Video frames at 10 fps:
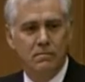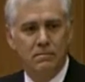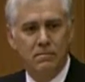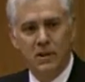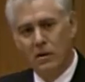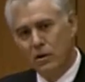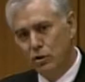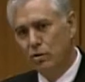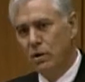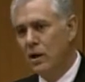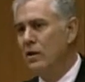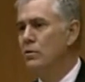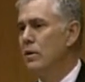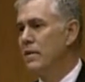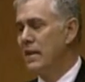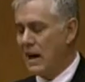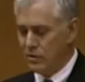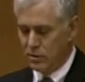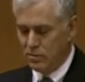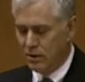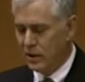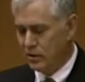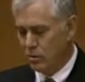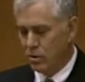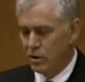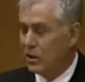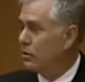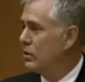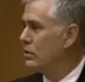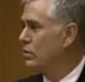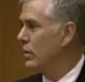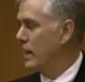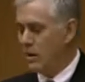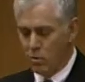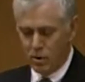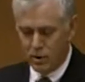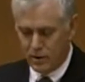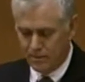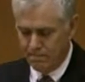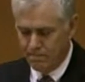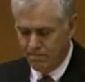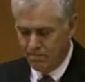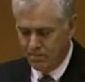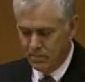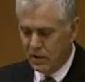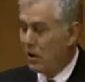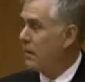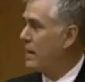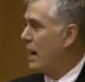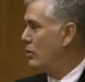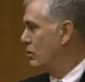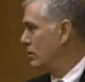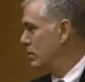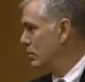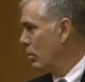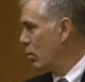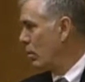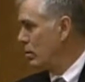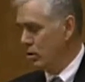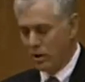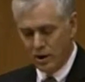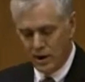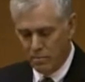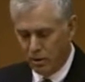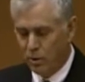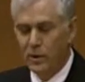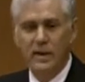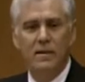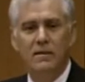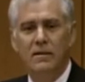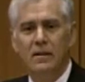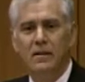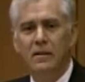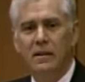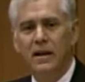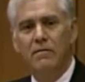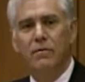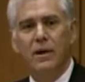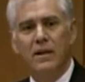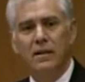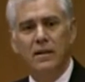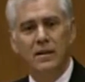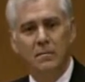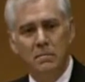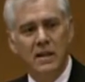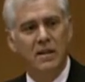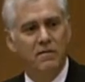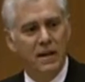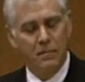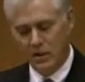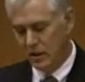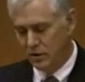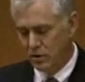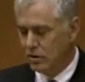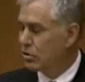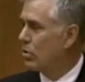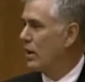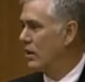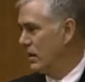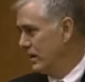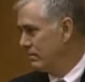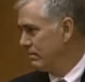there are 200,000 plus Oregonians without work. There are thousands more who are unemployed, and frankly, many families struggling.